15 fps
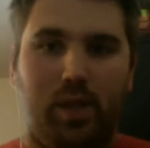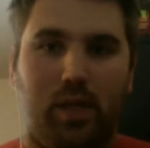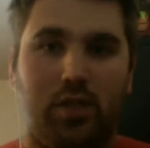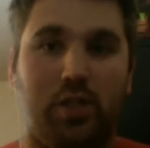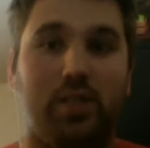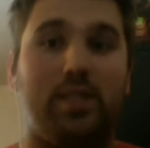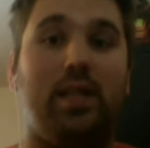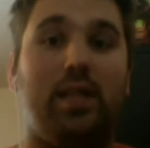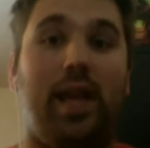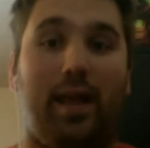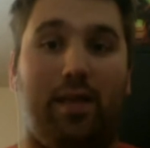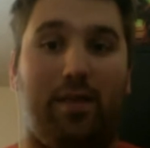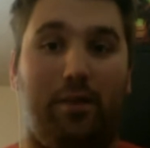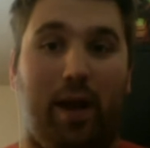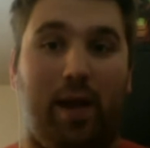just
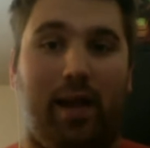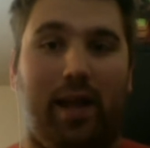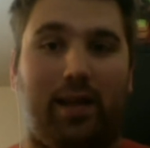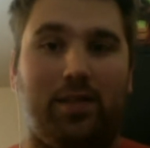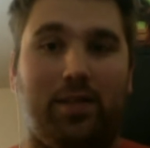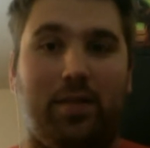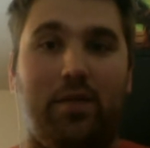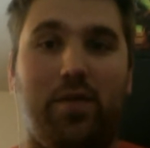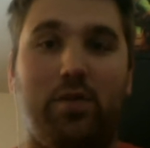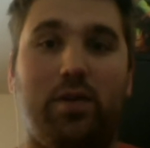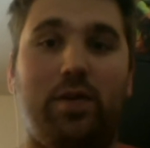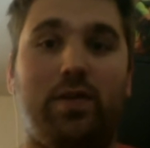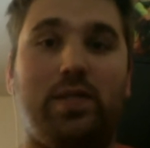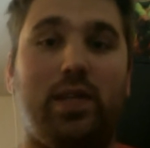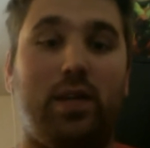length, right? Like, so if you
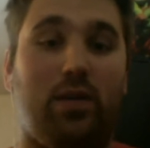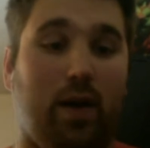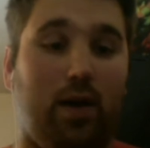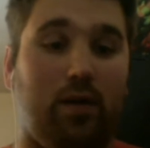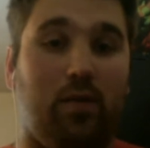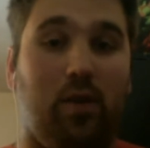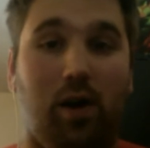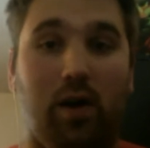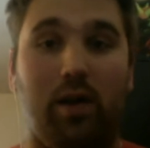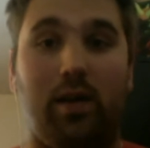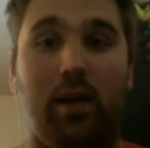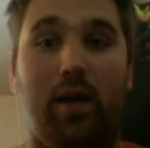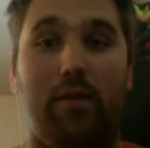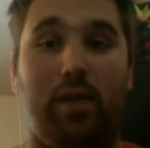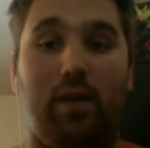could stick around long
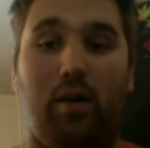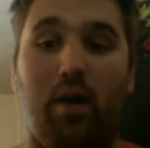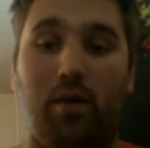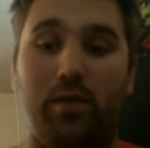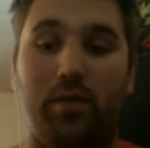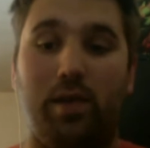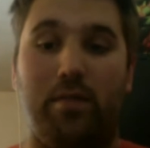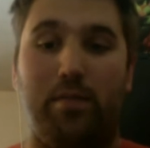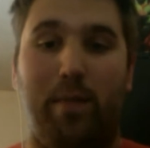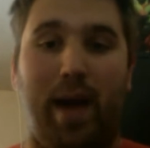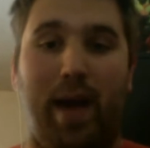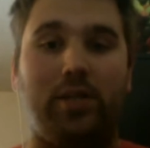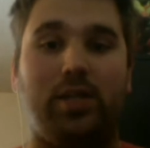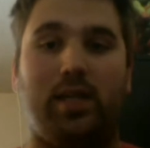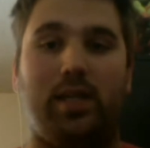enough, then all of a sudden
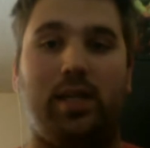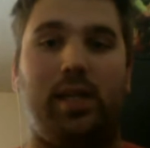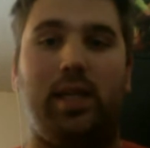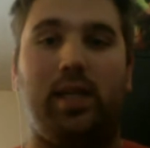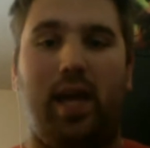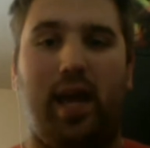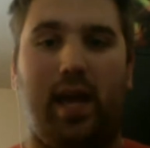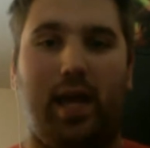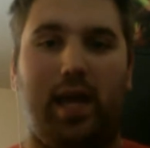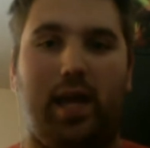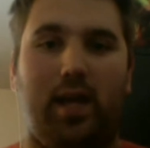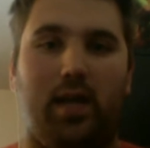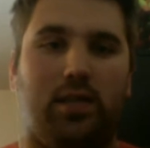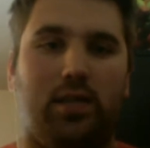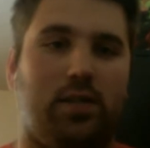magically like
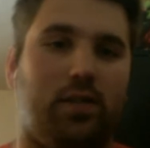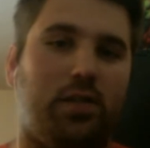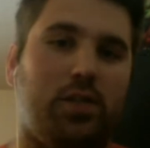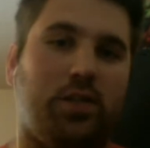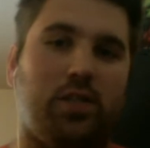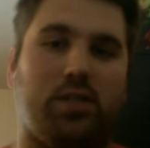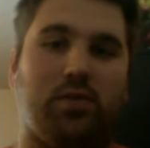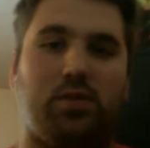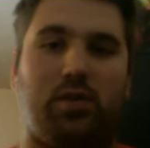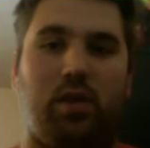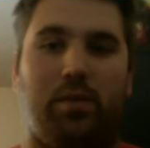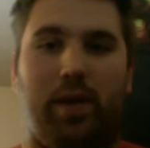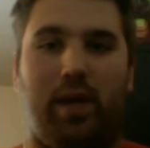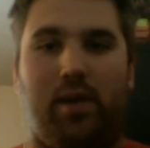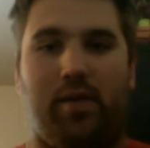search engines would
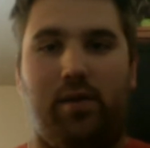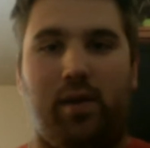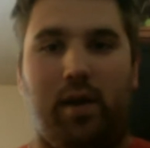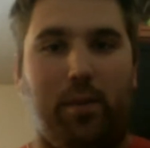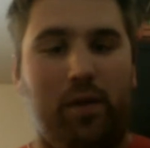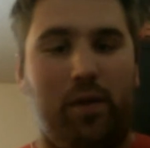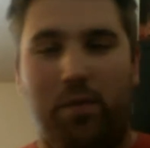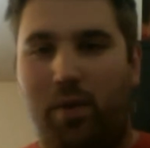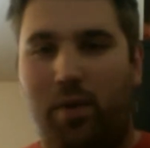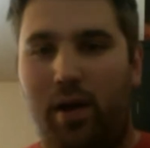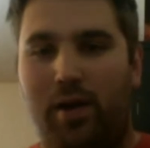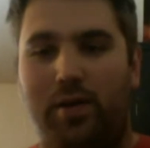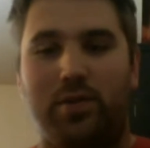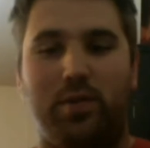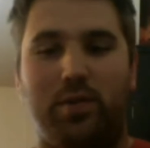start picking you up. Other
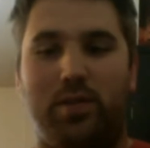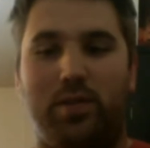bloggers would